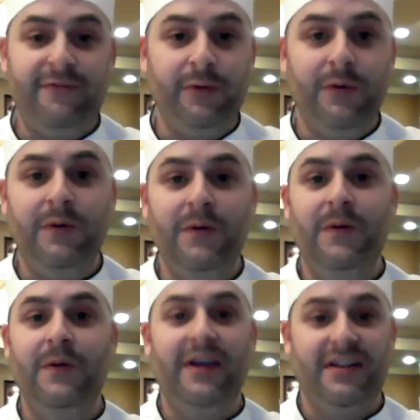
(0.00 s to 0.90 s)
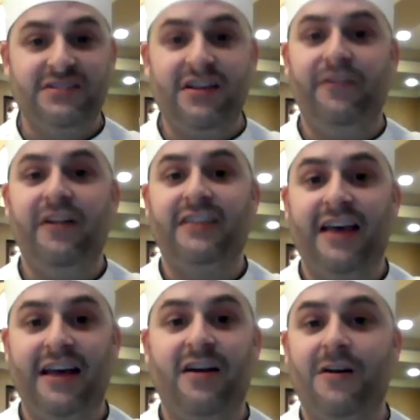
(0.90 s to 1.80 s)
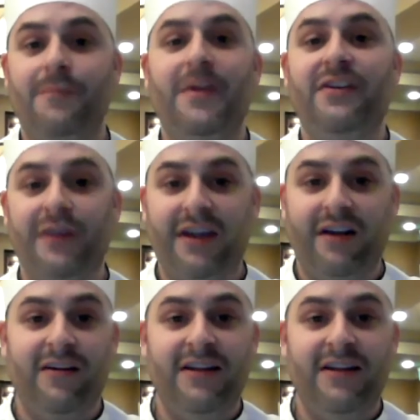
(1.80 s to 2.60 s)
food and stuff like that on our menu here,